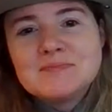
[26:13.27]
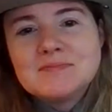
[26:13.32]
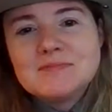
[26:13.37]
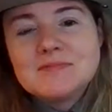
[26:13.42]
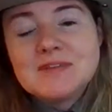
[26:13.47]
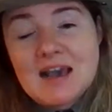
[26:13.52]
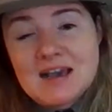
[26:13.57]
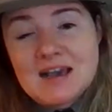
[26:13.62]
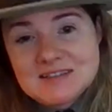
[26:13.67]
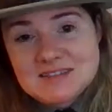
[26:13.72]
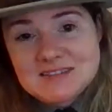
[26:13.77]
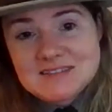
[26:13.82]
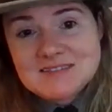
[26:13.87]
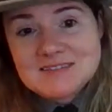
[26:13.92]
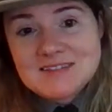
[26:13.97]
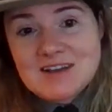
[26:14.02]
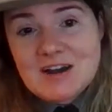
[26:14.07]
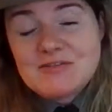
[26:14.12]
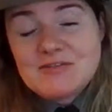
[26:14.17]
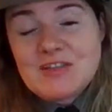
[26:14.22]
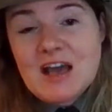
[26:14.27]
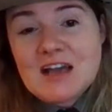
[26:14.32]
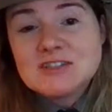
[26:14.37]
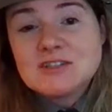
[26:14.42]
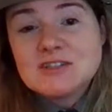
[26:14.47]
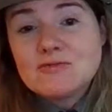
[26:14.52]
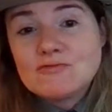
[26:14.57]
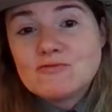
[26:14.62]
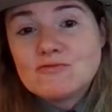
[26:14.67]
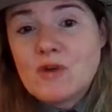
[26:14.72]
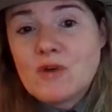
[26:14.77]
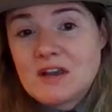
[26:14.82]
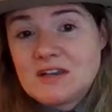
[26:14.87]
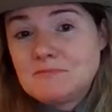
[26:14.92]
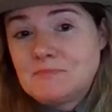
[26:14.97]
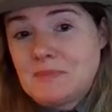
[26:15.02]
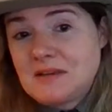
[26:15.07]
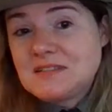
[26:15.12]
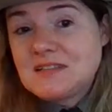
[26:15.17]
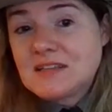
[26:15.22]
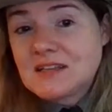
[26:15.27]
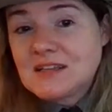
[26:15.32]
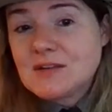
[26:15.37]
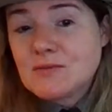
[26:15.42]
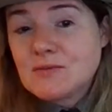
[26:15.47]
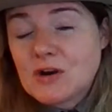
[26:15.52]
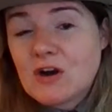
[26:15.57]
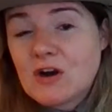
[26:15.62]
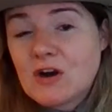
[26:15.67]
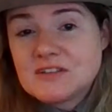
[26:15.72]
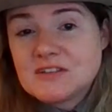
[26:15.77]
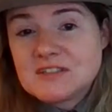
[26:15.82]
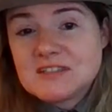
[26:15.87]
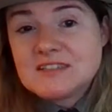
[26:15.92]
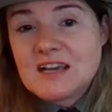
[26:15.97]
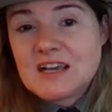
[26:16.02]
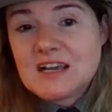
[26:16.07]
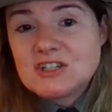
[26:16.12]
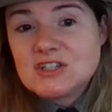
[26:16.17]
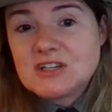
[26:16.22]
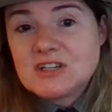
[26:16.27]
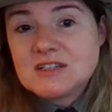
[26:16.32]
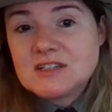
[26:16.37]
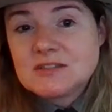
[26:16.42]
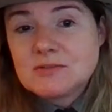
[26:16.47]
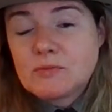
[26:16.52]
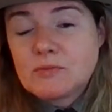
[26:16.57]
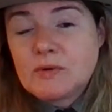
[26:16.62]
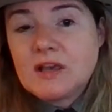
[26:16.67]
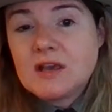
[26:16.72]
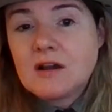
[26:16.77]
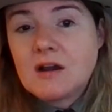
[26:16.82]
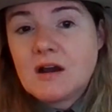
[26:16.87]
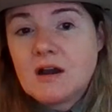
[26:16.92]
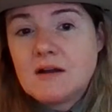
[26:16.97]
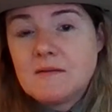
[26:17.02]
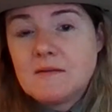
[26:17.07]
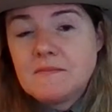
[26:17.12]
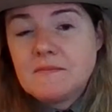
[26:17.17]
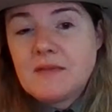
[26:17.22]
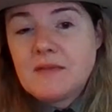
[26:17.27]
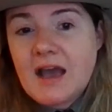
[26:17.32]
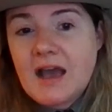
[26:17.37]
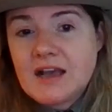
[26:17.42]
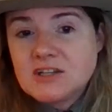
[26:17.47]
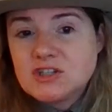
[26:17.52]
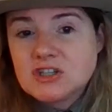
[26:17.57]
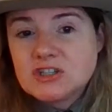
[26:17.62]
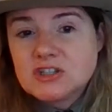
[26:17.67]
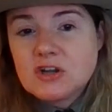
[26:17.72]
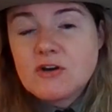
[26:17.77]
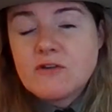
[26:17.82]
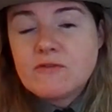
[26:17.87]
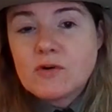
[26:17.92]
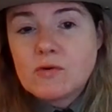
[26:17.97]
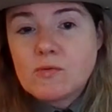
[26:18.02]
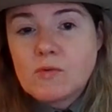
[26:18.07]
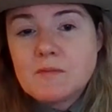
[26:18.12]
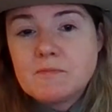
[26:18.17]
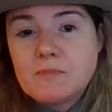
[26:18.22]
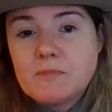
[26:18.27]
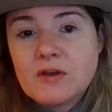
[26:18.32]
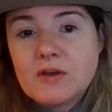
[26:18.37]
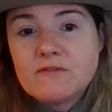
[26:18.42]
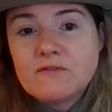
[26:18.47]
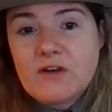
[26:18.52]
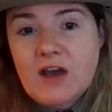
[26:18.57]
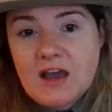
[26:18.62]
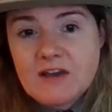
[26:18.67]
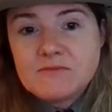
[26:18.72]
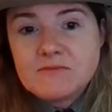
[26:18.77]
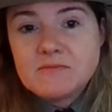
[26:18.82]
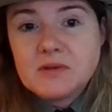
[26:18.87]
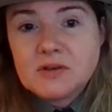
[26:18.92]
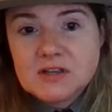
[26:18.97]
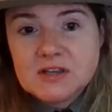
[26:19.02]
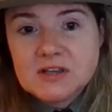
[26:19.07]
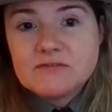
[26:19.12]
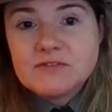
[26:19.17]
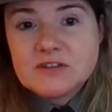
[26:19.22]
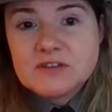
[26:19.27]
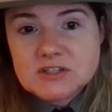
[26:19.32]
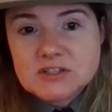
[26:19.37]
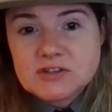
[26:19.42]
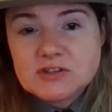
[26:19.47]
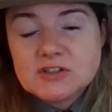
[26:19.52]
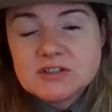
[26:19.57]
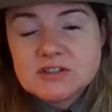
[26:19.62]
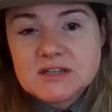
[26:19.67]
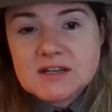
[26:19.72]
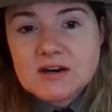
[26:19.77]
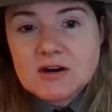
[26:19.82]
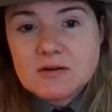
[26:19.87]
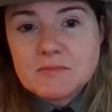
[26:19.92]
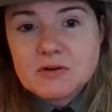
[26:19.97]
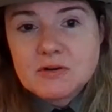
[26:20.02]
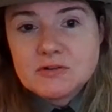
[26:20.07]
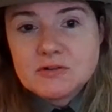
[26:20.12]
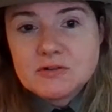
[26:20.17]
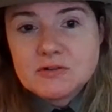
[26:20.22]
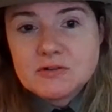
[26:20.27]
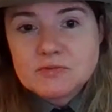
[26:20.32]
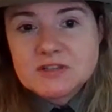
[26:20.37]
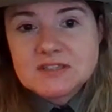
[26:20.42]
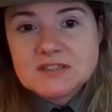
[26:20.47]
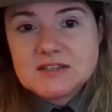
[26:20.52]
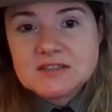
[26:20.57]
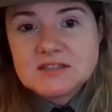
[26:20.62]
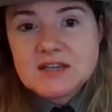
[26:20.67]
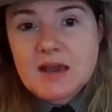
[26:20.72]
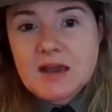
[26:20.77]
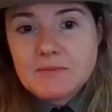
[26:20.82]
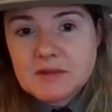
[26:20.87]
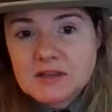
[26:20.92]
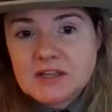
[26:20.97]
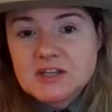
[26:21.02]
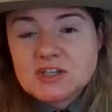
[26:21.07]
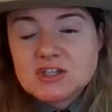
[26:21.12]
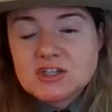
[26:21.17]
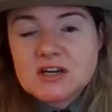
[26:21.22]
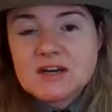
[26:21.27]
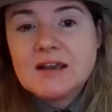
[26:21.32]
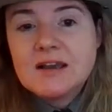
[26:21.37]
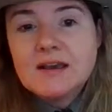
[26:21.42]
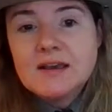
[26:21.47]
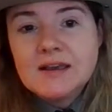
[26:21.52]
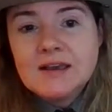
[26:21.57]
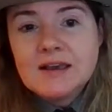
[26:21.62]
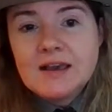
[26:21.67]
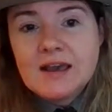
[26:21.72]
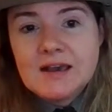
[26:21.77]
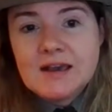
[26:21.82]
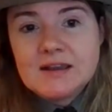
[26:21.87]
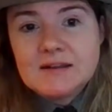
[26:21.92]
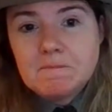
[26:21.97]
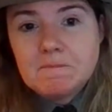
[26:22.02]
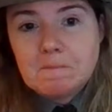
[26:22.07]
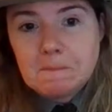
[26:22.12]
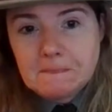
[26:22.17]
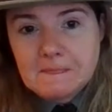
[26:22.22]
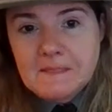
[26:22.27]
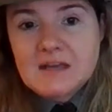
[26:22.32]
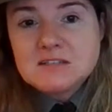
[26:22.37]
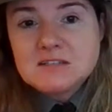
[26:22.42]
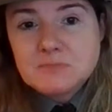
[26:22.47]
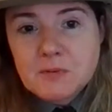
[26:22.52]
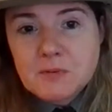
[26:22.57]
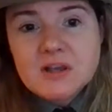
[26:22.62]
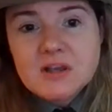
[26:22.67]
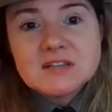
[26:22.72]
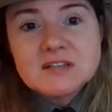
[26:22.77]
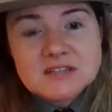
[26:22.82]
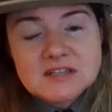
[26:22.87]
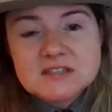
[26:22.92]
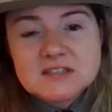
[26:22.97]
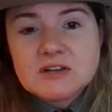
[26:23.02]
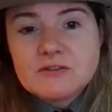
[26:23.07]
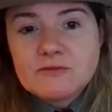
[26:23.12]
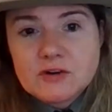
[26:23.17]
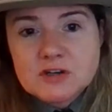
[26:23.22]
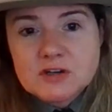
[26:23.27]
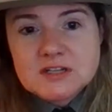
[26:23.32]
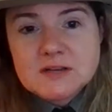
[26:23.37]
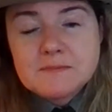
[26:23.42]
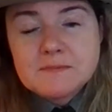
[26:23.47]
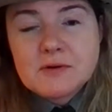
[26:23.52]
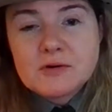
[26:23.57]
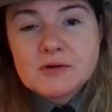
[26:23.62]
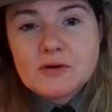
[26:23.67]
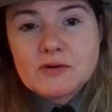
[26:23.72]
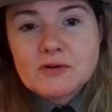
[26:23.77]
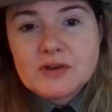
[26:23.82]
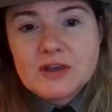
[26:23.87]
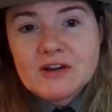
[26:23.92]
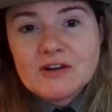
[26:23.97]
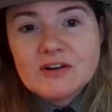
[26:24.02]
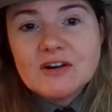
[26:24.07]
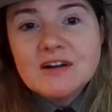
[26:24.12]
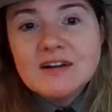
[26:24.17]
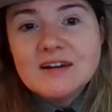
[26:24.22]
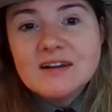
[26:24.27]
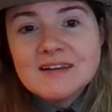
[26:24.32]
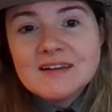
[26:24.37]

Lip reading: Yes, that's basically what our visitation is. We had just over 1.5 million visitors in our most recent tabulation, and that's pretty consistent for a typical year.